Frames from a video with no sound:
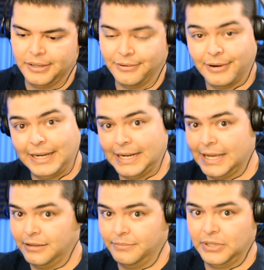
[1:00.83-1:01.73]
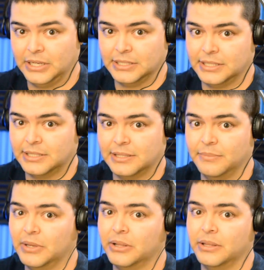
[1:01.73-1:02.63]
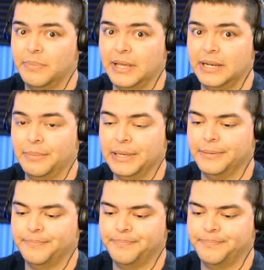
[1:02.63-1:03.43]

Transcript: Right now, because it's the middle of the pandemic,